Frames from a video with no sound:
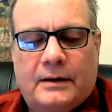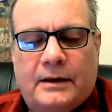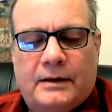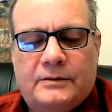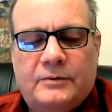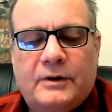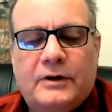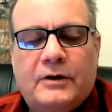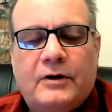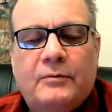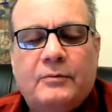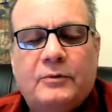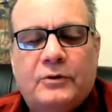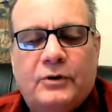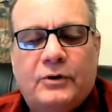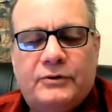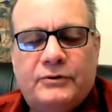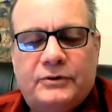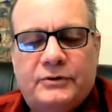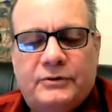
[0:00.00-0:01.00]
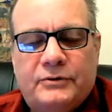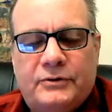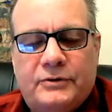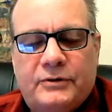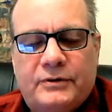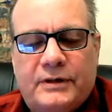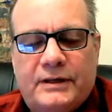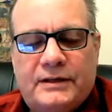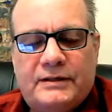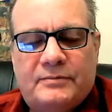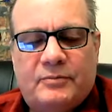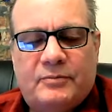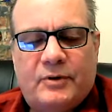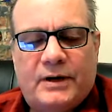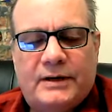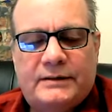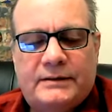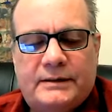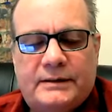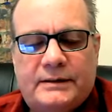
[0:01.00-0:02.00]
As we come closer to this
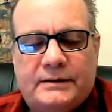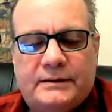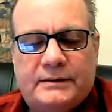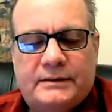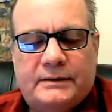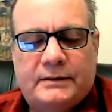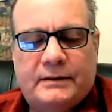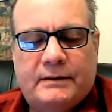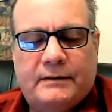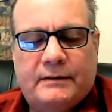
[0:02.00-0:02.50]
presence,